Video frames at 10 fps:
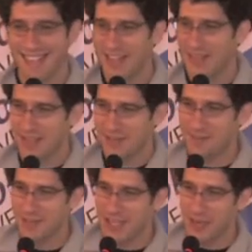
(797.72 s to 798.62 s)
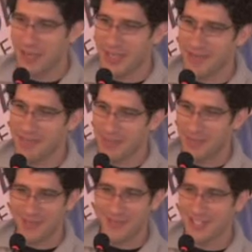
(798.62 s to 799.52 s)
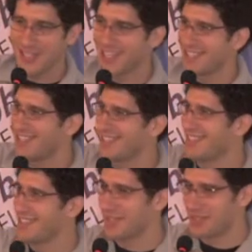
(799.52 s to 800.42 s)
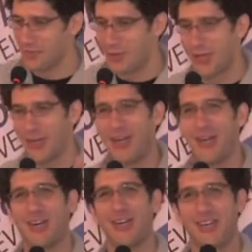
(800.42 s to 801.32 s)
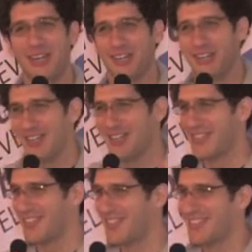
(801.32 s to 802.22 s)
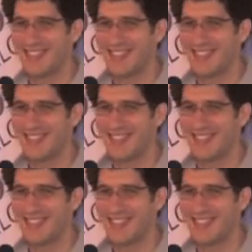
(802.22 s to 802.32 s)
And then I fly away in my private jet. I'm like, whoa!